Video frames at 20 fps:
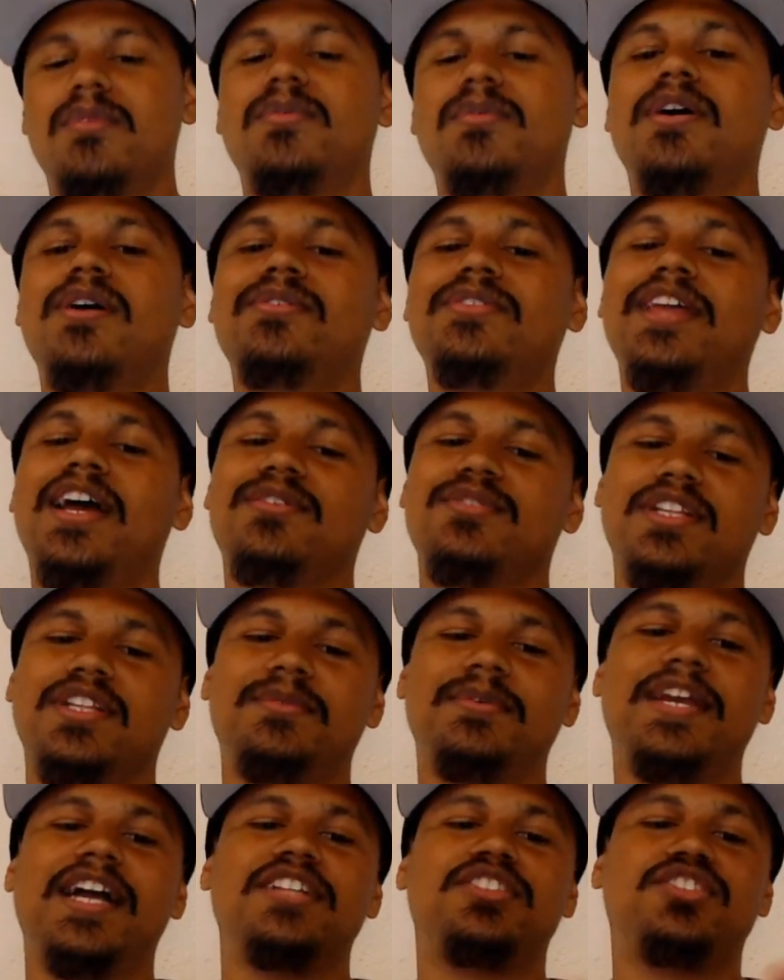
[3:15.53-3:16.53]
Well, not
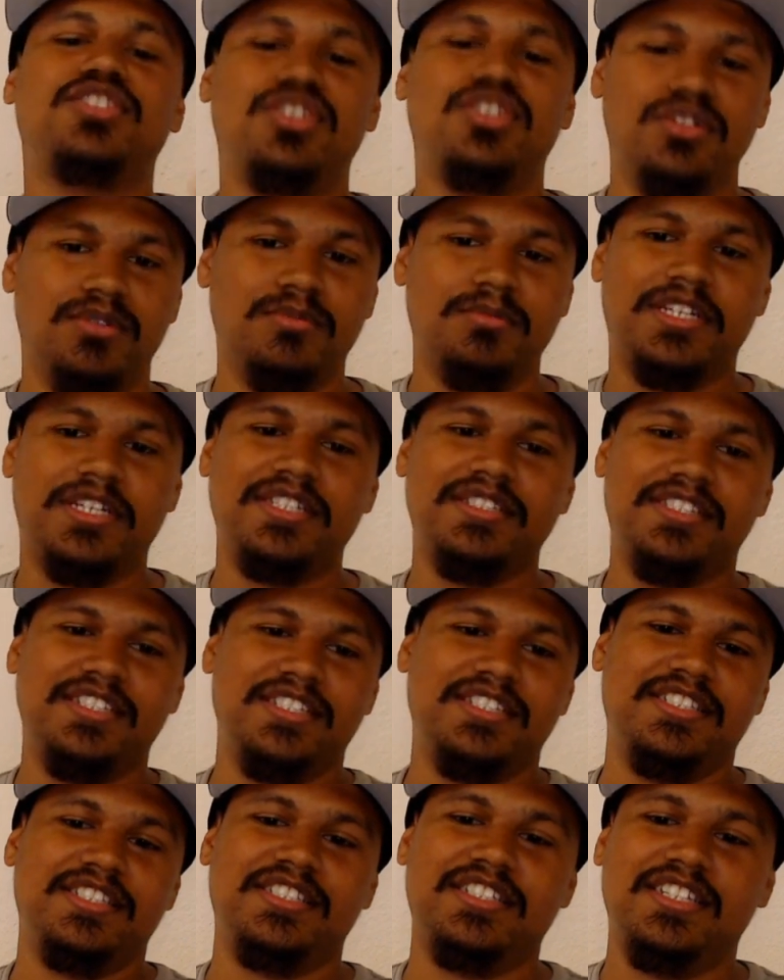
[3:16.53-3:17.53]
really. We got two, because
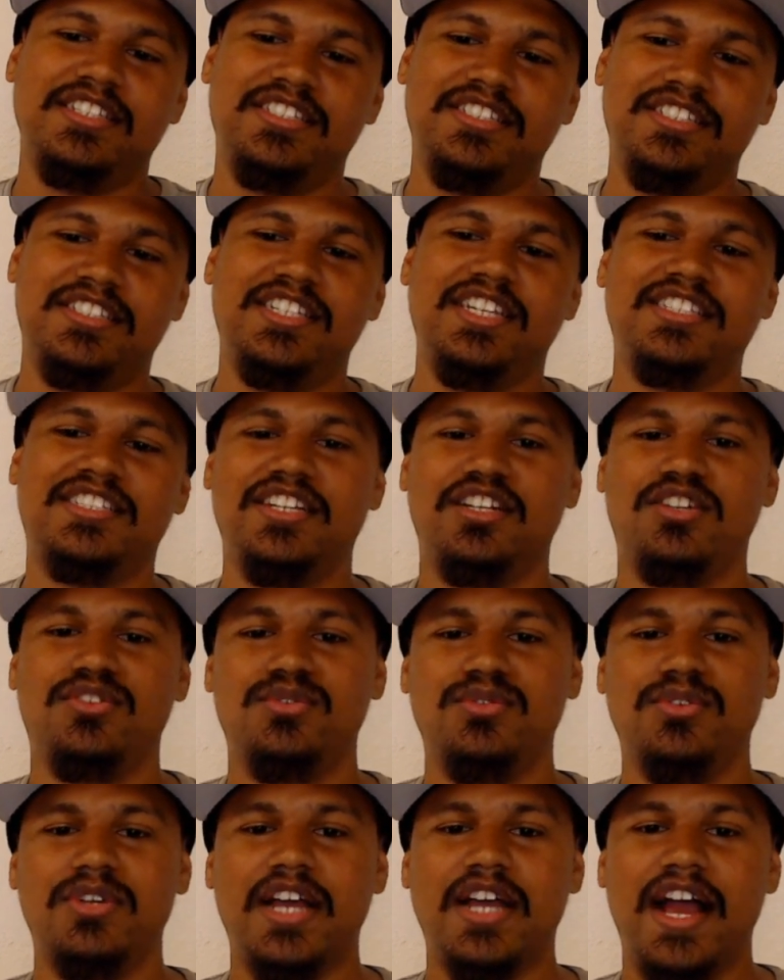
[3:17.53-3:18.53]
the
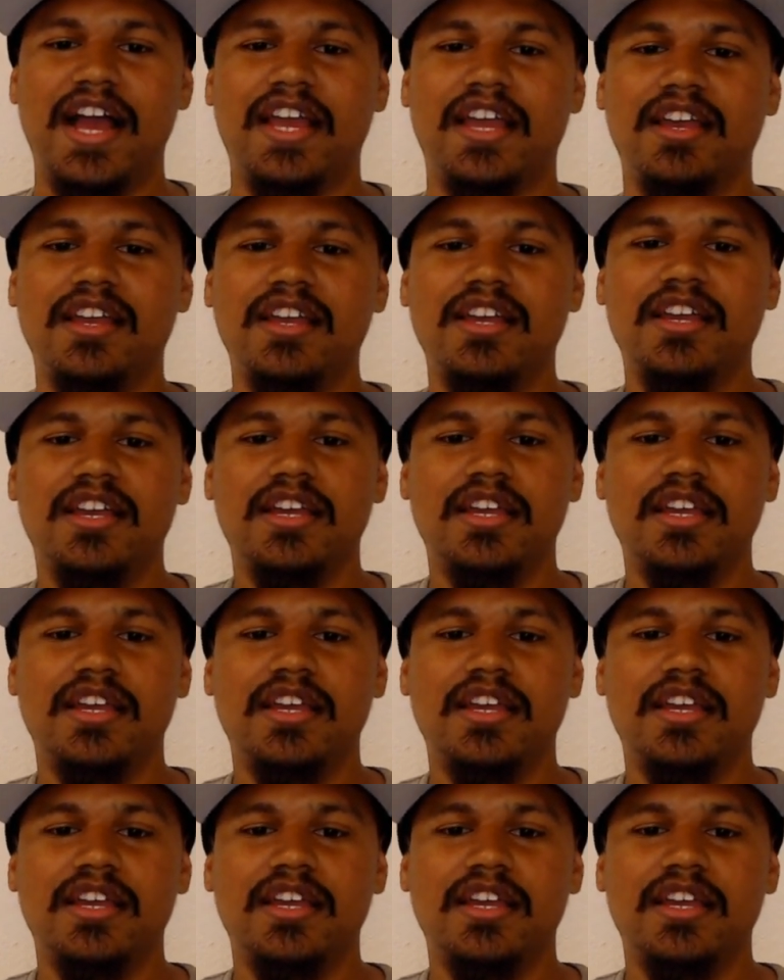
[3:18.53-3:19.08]
Zigzagoon guy